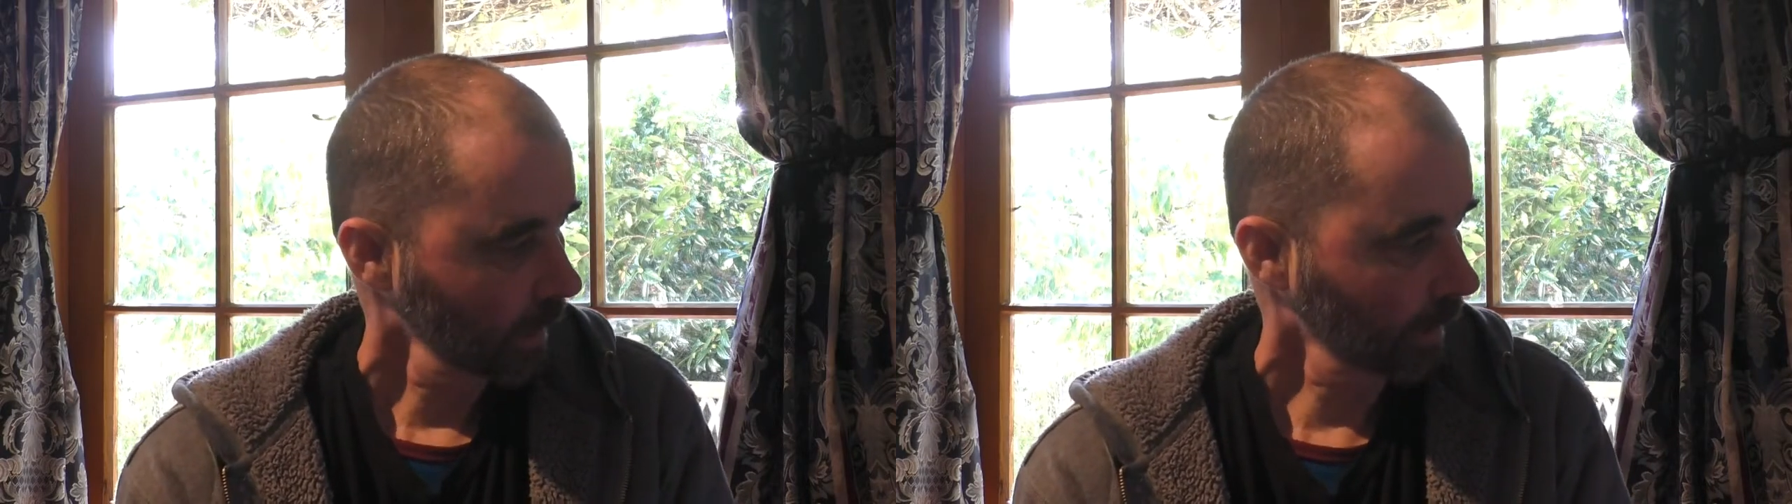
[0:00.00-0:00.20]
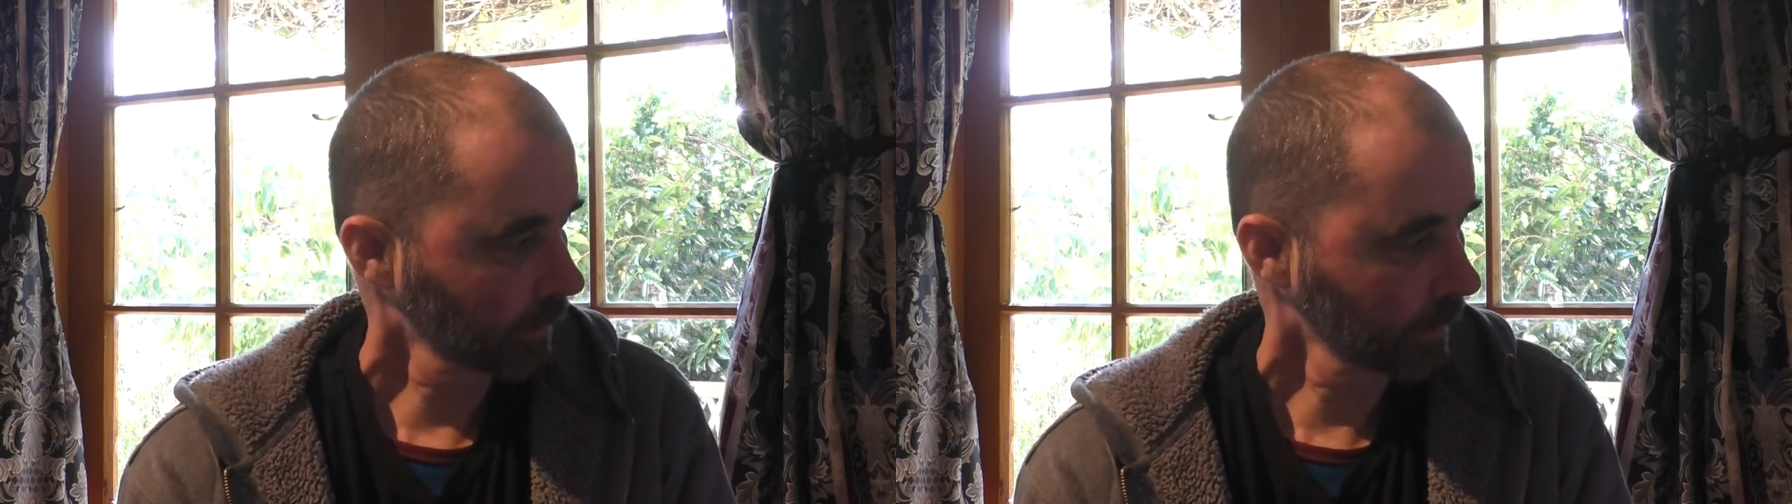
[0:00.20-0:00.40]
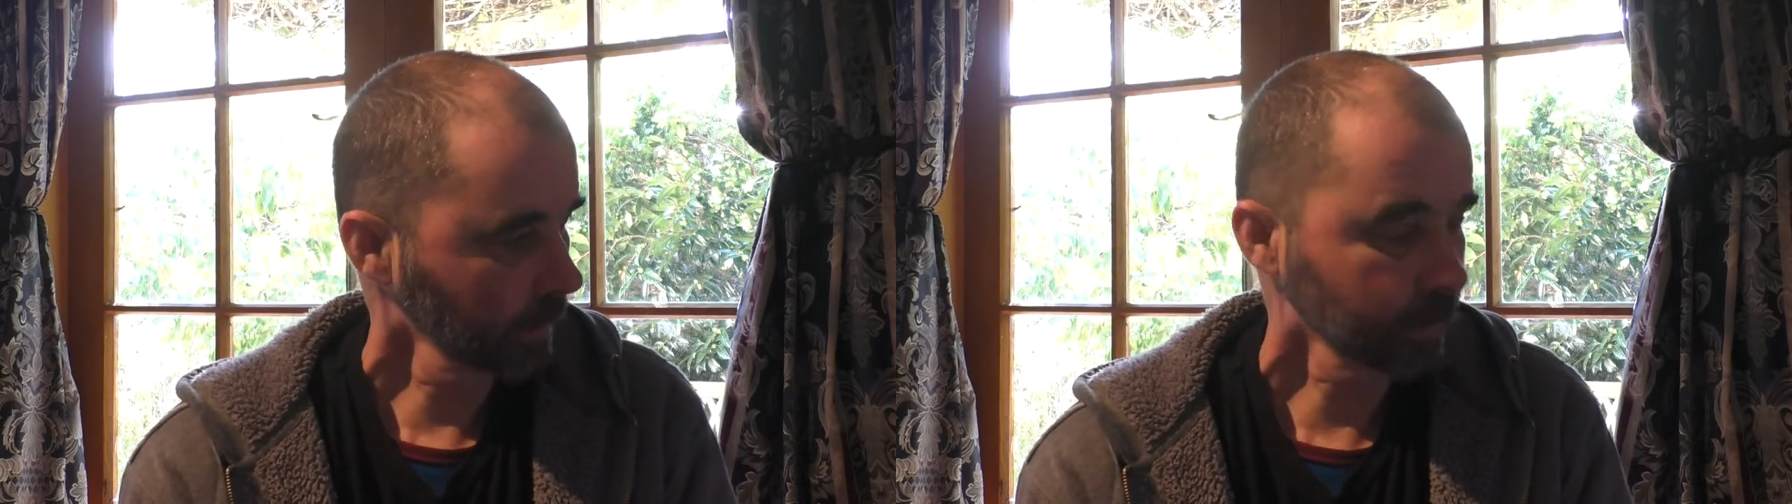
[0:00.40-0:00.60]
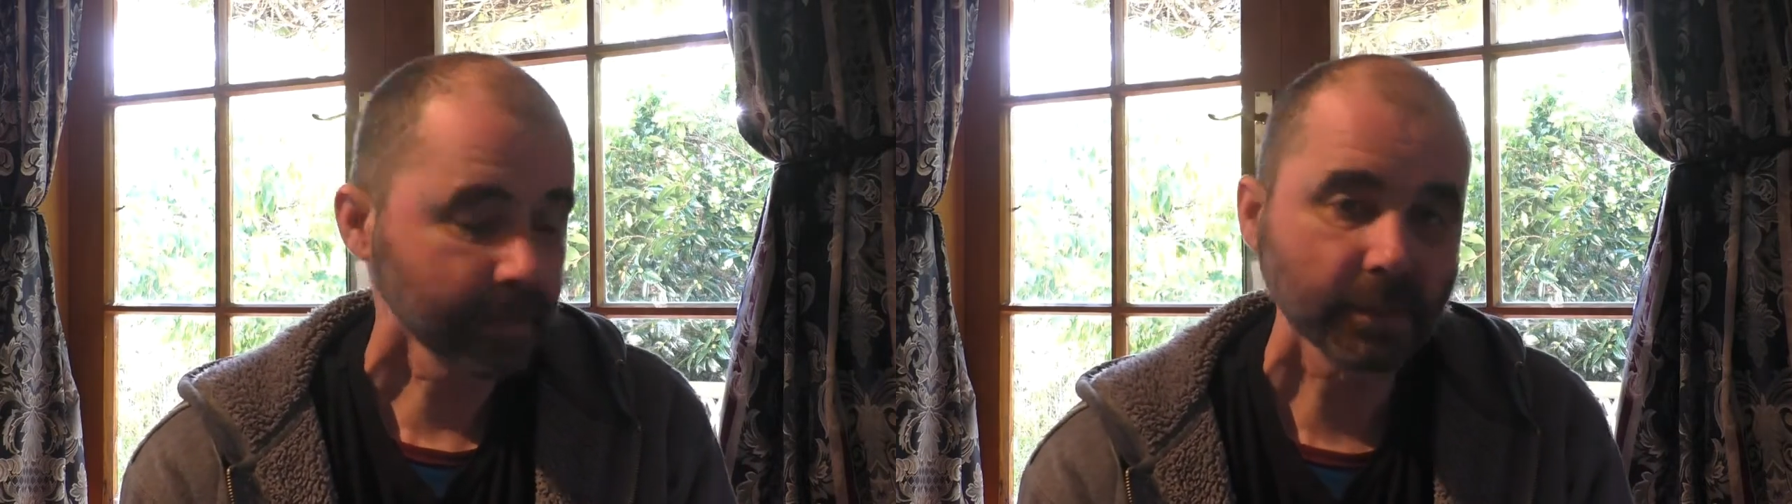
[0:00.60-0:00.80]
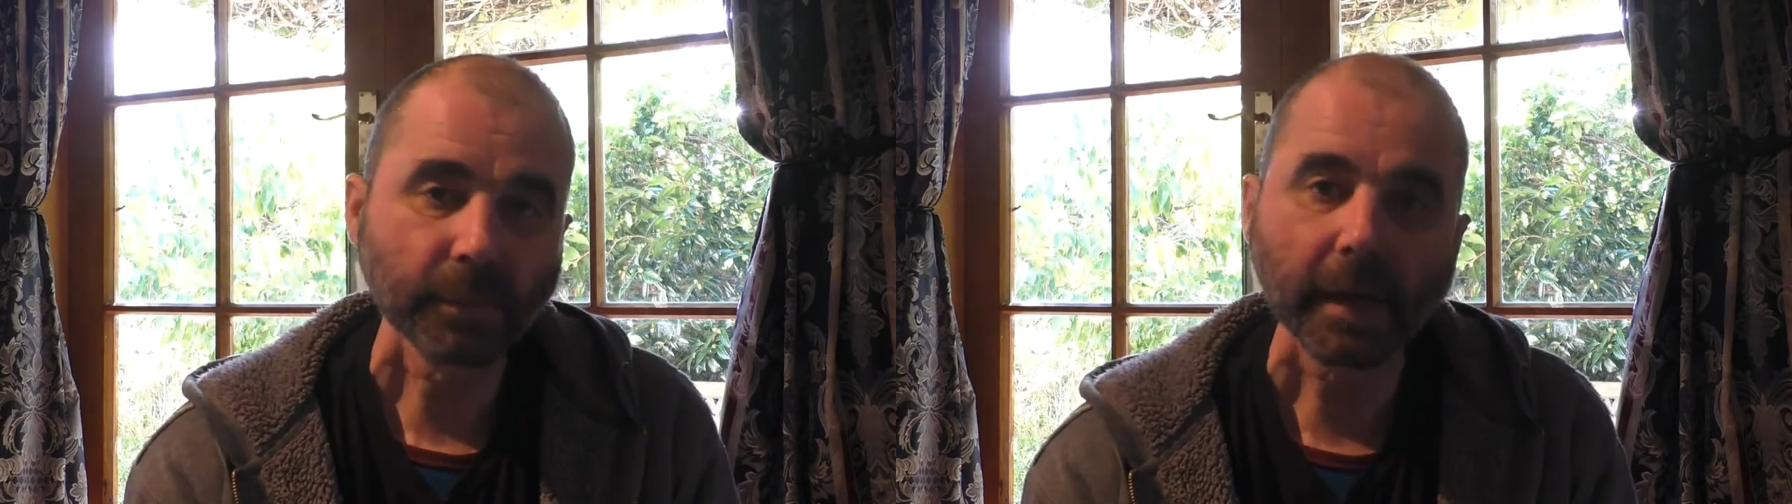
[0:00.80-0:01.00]
I think
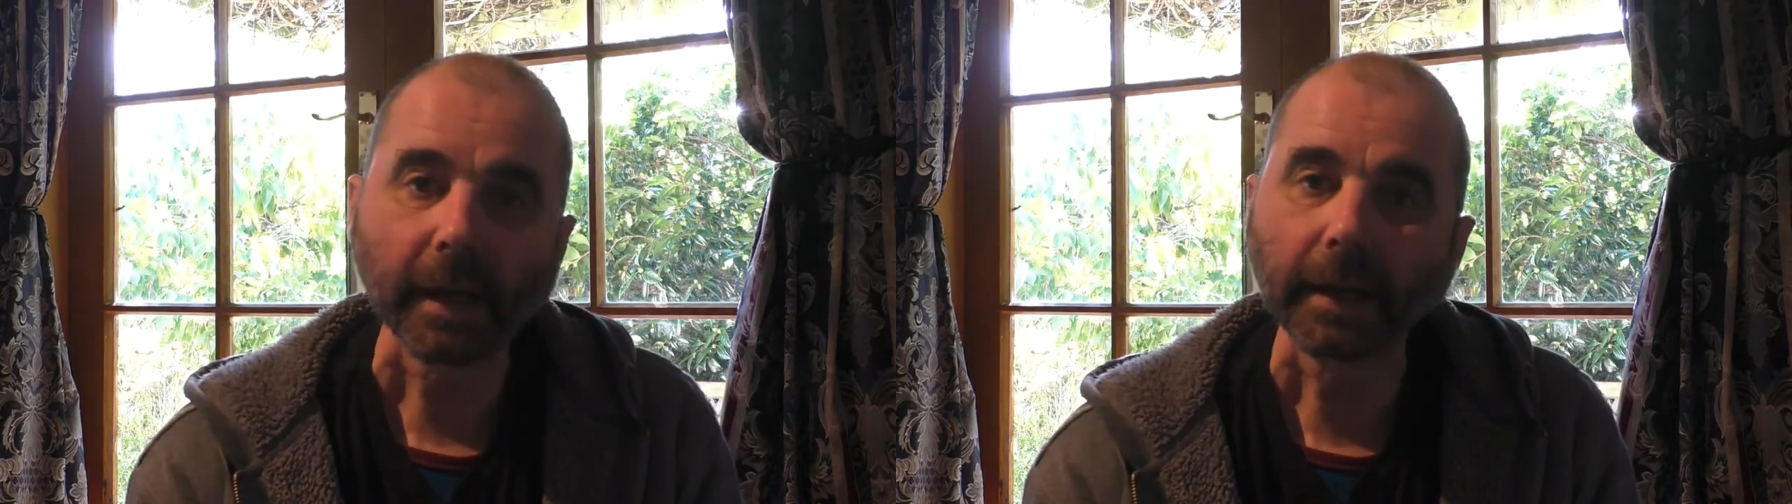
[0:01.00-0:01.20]
that's about